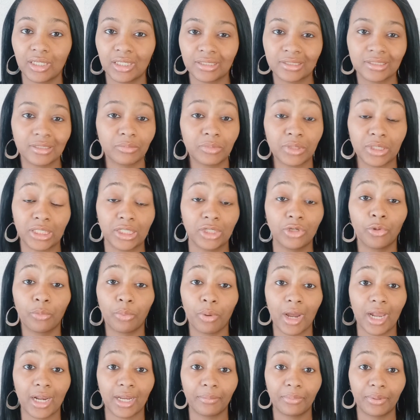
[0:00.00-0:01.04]
That's something he'll
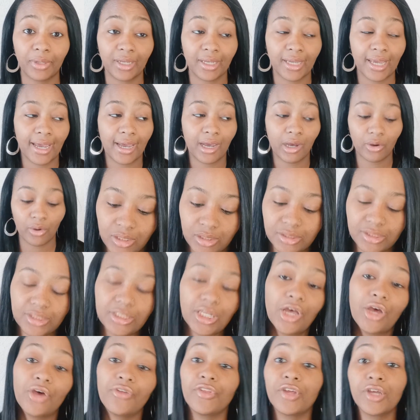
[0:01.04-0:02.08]
probably pick out.
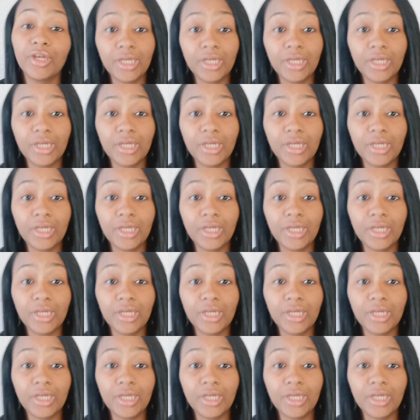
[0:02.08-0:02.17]
So the